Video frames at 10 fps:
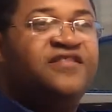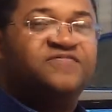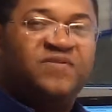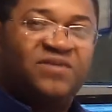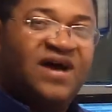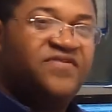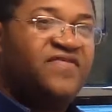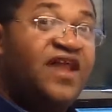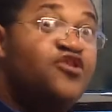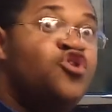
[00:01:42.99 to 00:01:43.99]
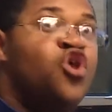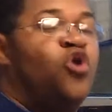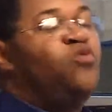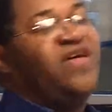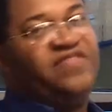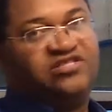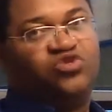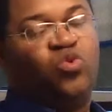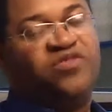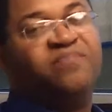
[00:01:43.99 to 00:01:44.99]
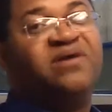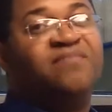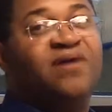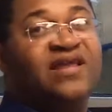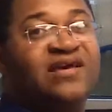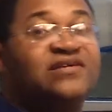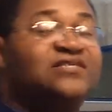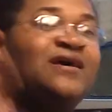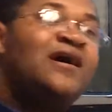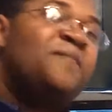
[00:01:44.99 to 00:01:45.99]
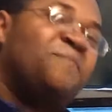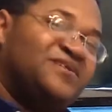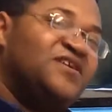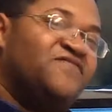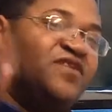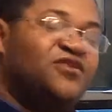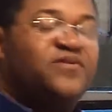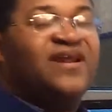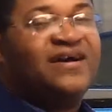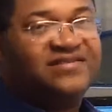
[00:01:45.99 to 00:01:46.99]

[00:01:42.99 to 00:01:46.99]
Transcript: There's people out there that know that this is where the big money is, myself included.